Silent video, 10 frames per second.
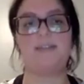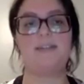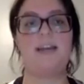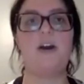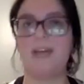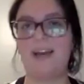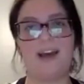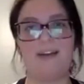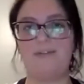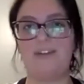I hope that kind of
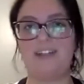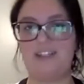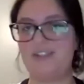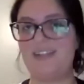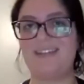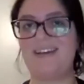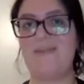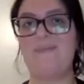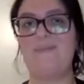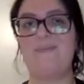clears things up.
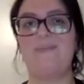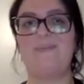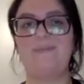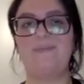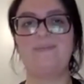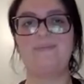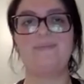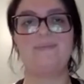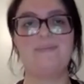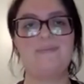
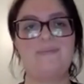It does.